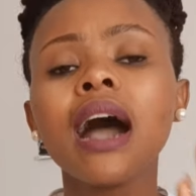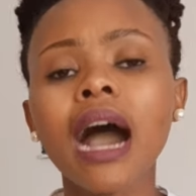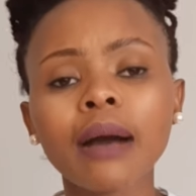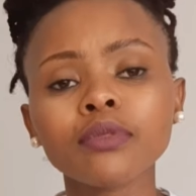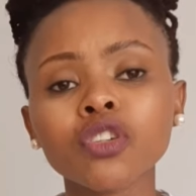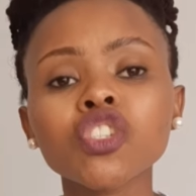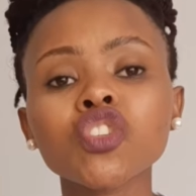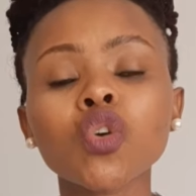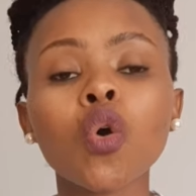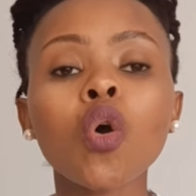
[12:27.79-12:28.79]
I'm not
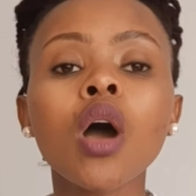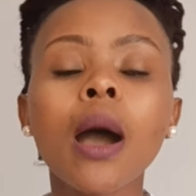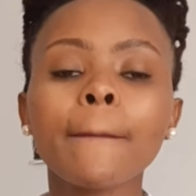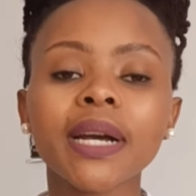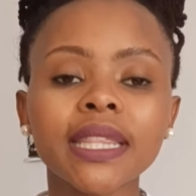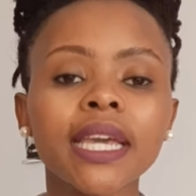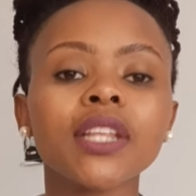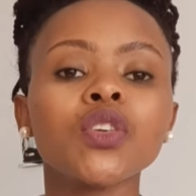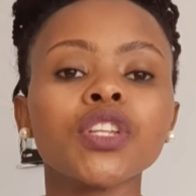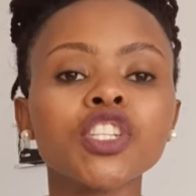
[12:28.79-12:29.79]
sure, but then
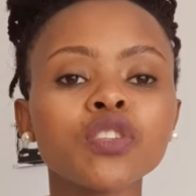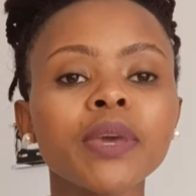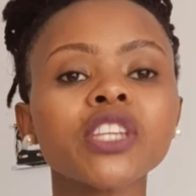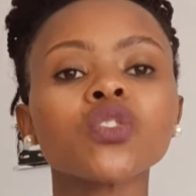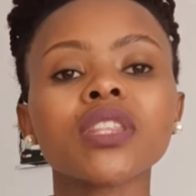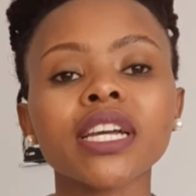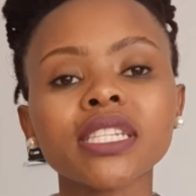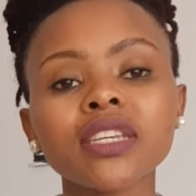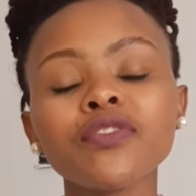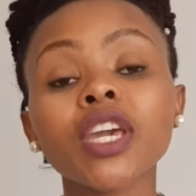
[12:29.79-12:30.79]
you need to make sure that
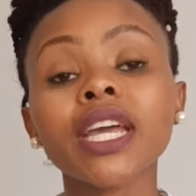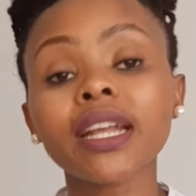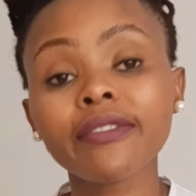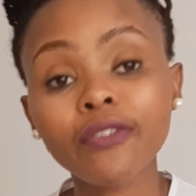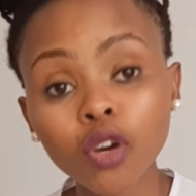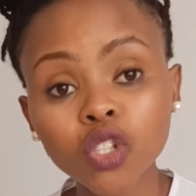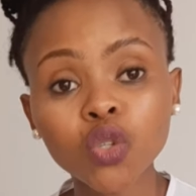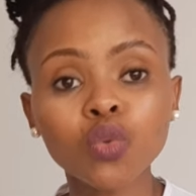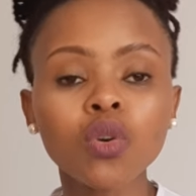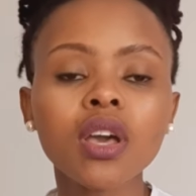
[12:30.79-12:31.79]
if you can afford
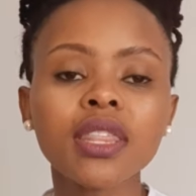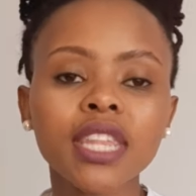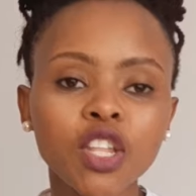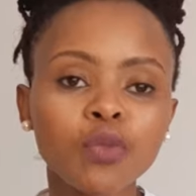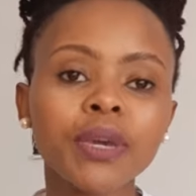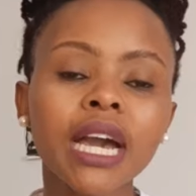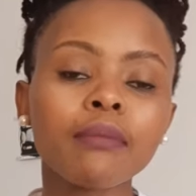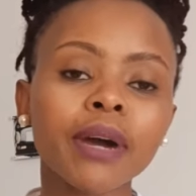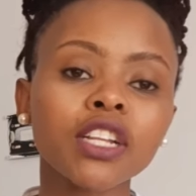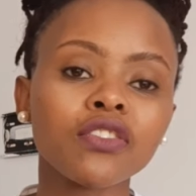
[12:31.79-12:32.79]
to, then you become
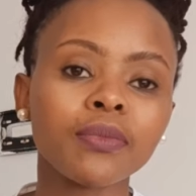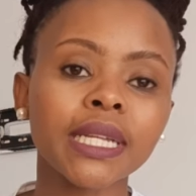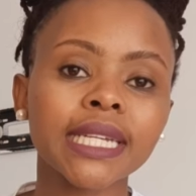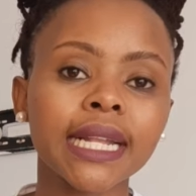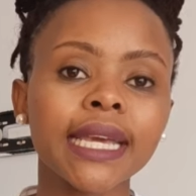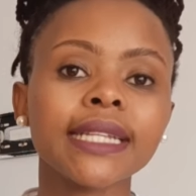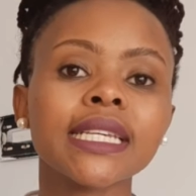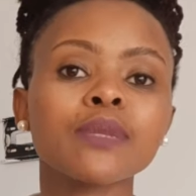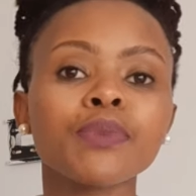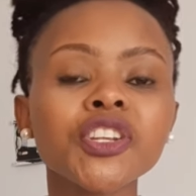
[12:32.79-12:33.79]
part of medical aid,
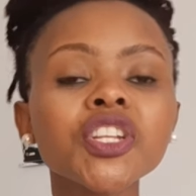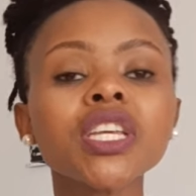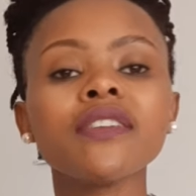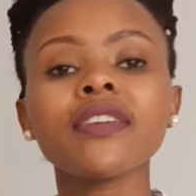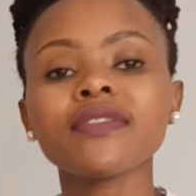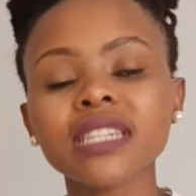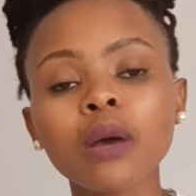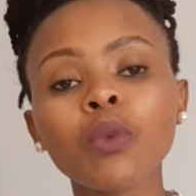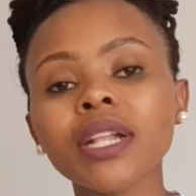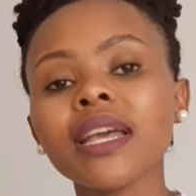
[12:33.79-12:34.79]
especially if you have
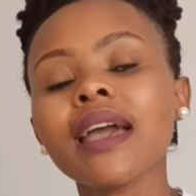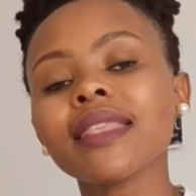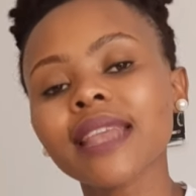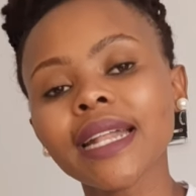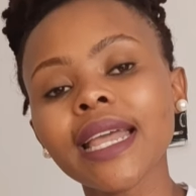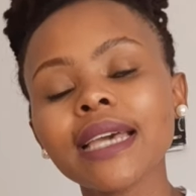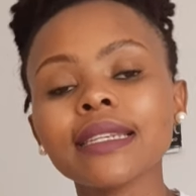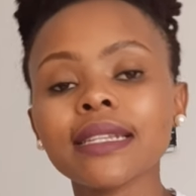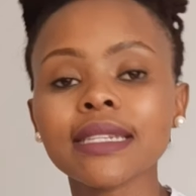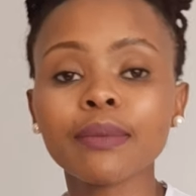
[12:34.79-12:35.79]
someone that has a
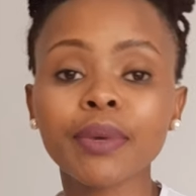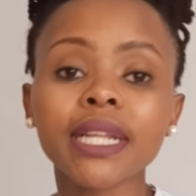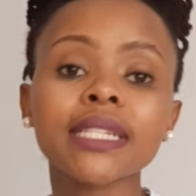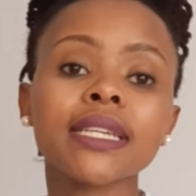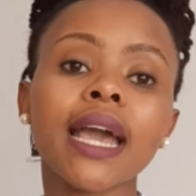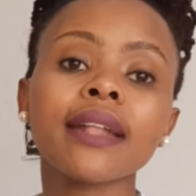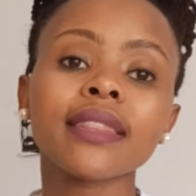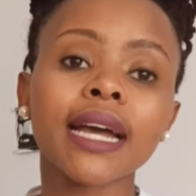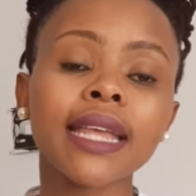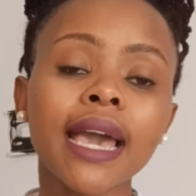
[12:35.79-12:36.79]
disability and
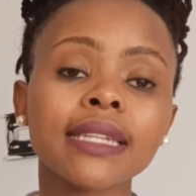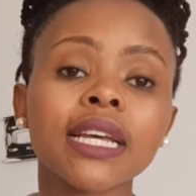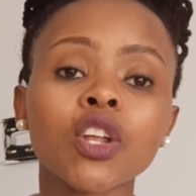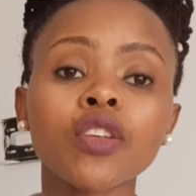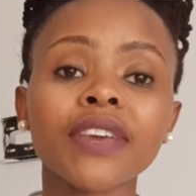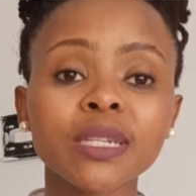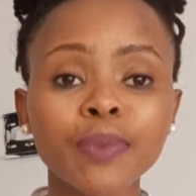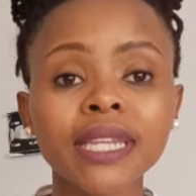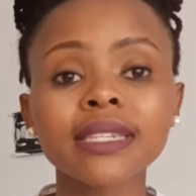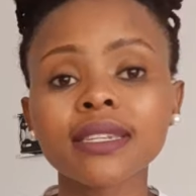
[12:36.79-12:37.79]
that has a lot of
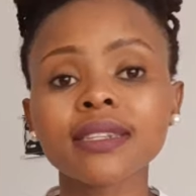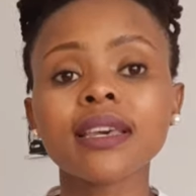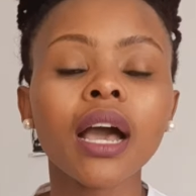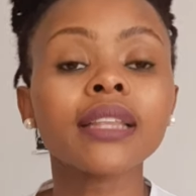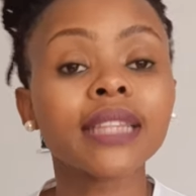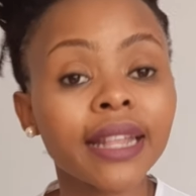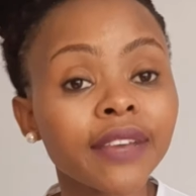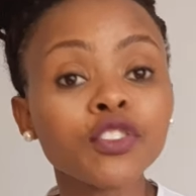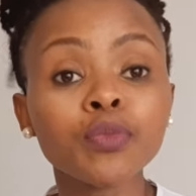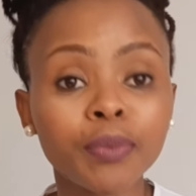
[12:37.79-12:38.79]
expenses that have
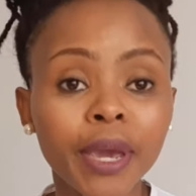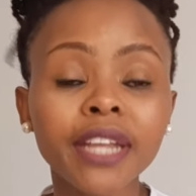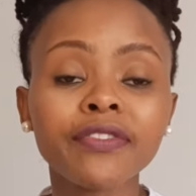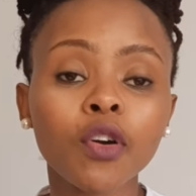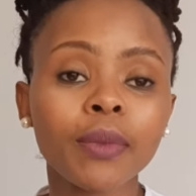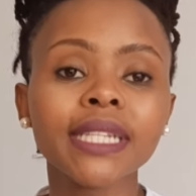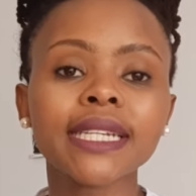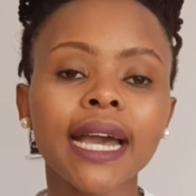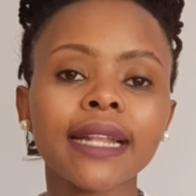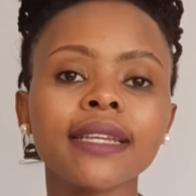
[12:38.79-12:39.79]
to be paid for
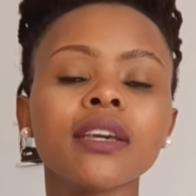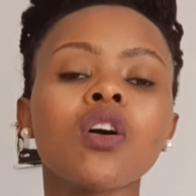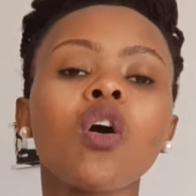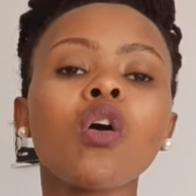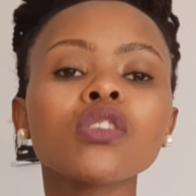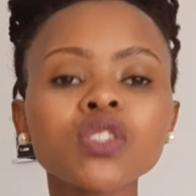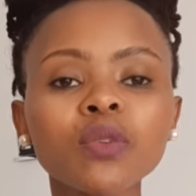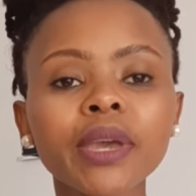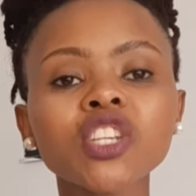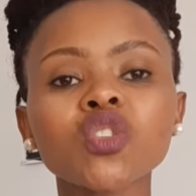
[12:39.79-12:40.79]
medically. Also
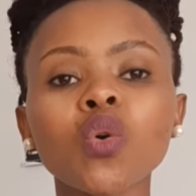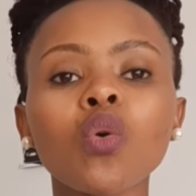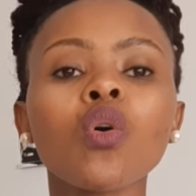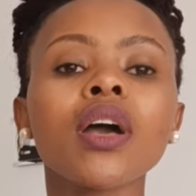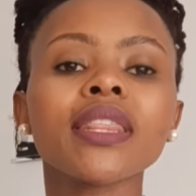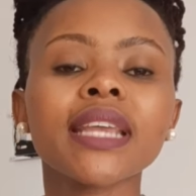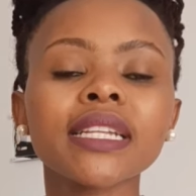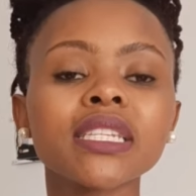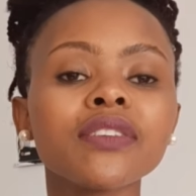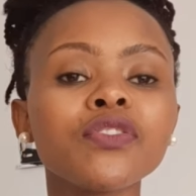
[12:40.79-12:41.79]
make sure
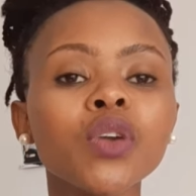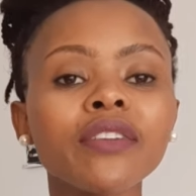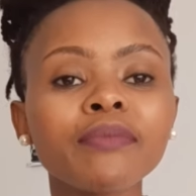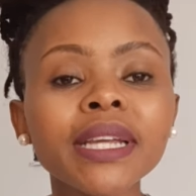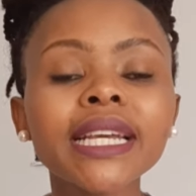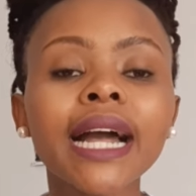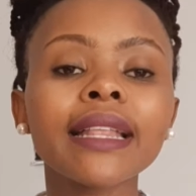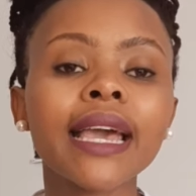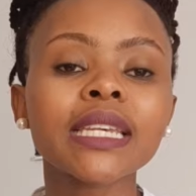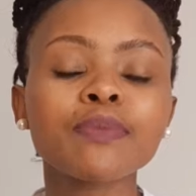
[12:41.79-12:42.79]
that if you have medical
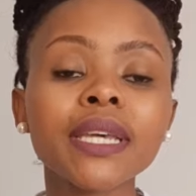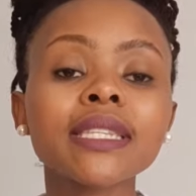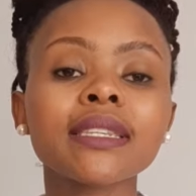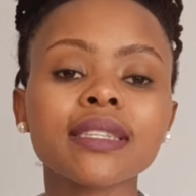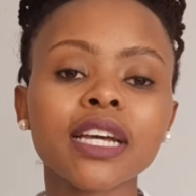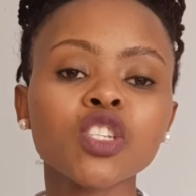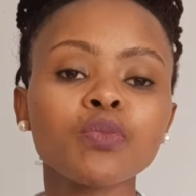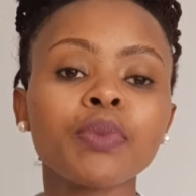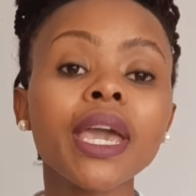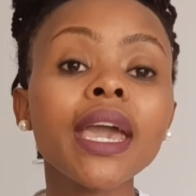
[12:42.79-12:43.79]
expenses that you
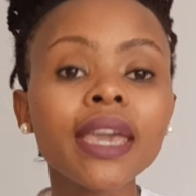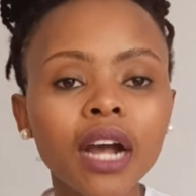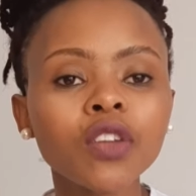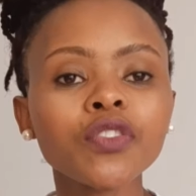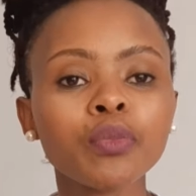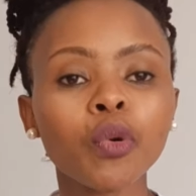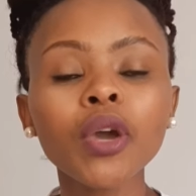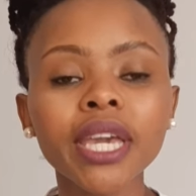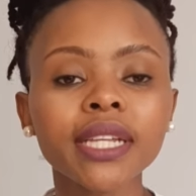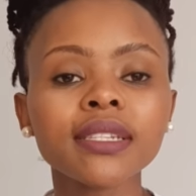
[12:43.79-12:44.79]
pay out of your
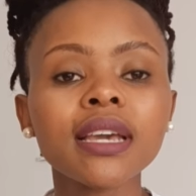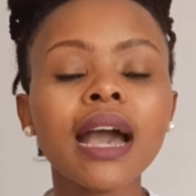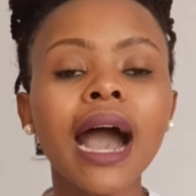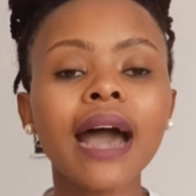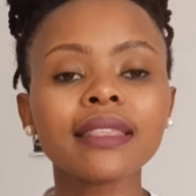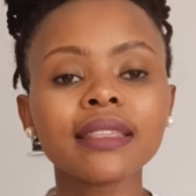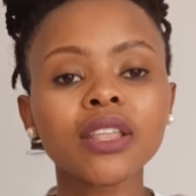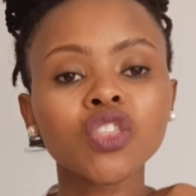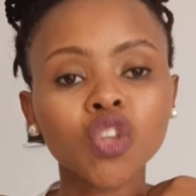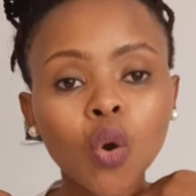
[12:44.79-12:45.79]
pocket other
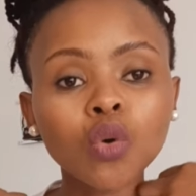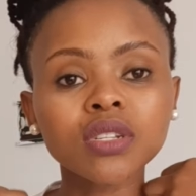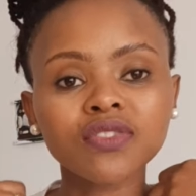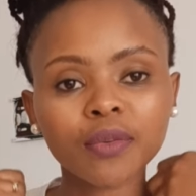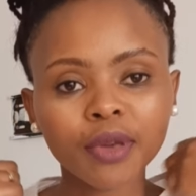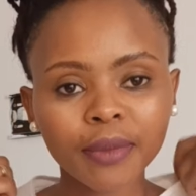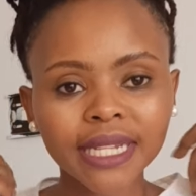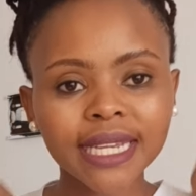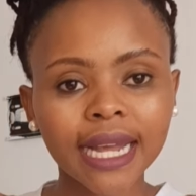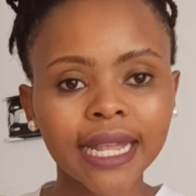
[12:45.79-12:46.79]
than those from your
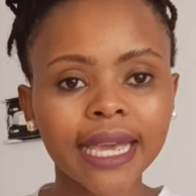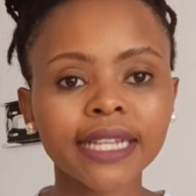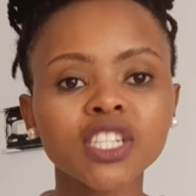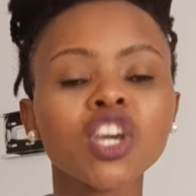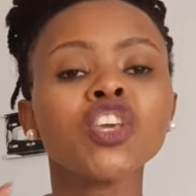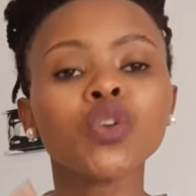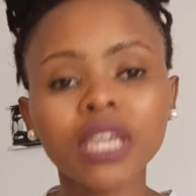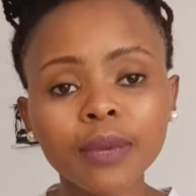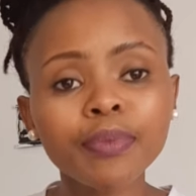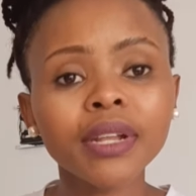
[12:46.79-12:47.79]
medical aid, you
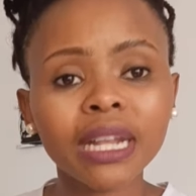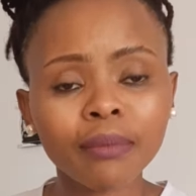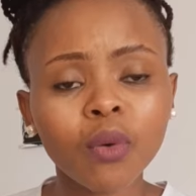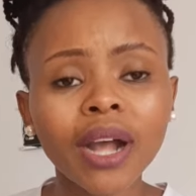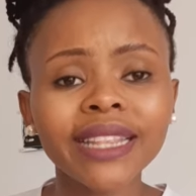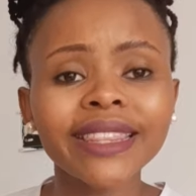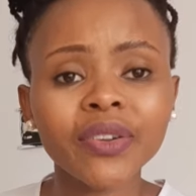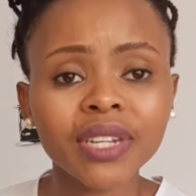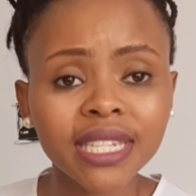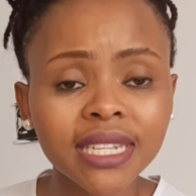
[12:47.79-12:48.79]
keep, number one, the
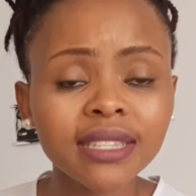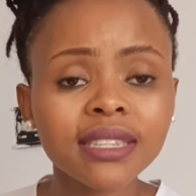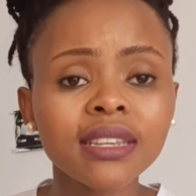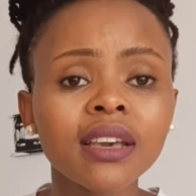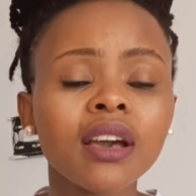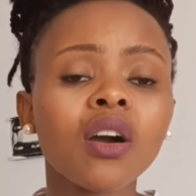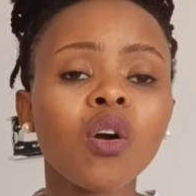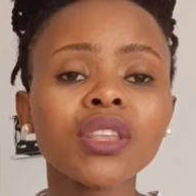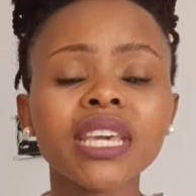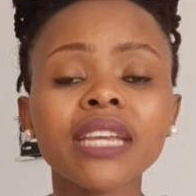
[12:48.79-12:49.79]
receipts
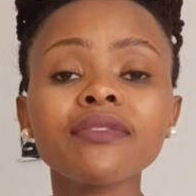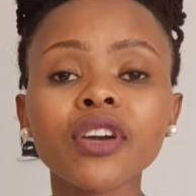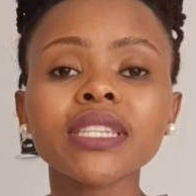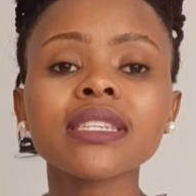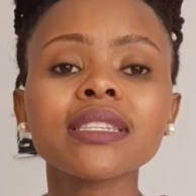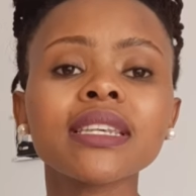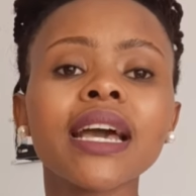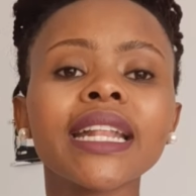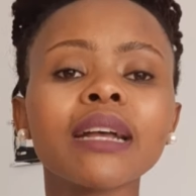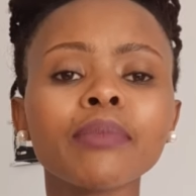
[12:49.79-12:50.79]
or the invoices.
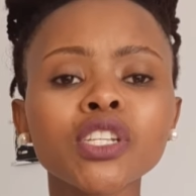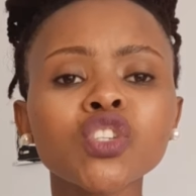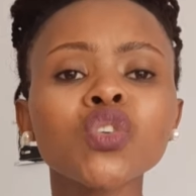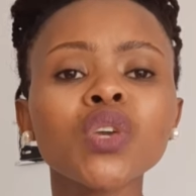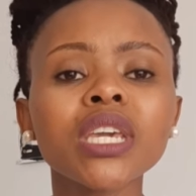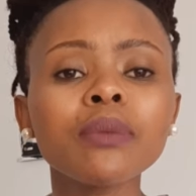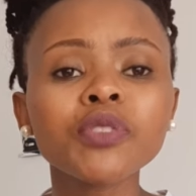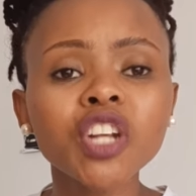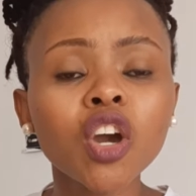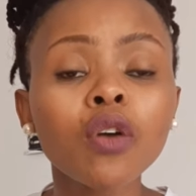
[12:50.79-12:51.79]
Number two, you keep
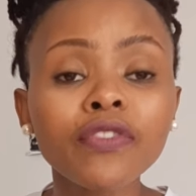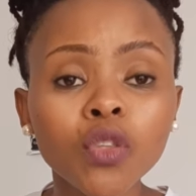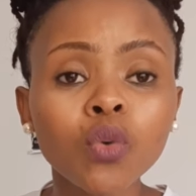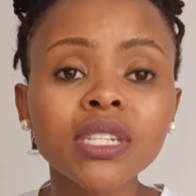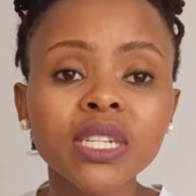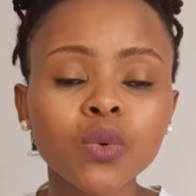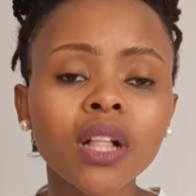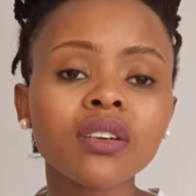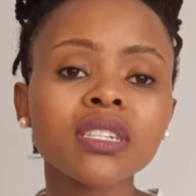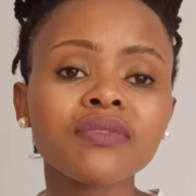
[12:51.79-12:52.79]
track of those as well,
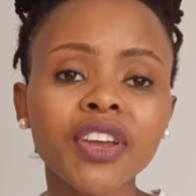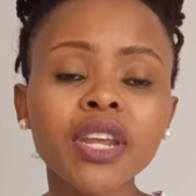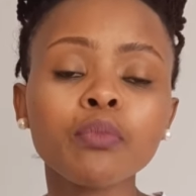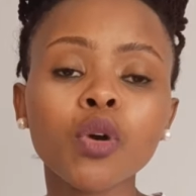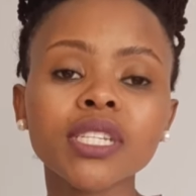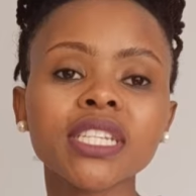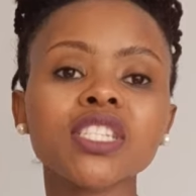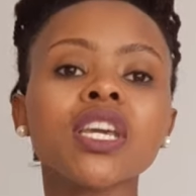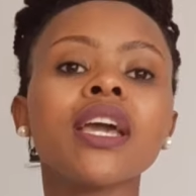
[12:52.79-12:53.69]
because it's very important.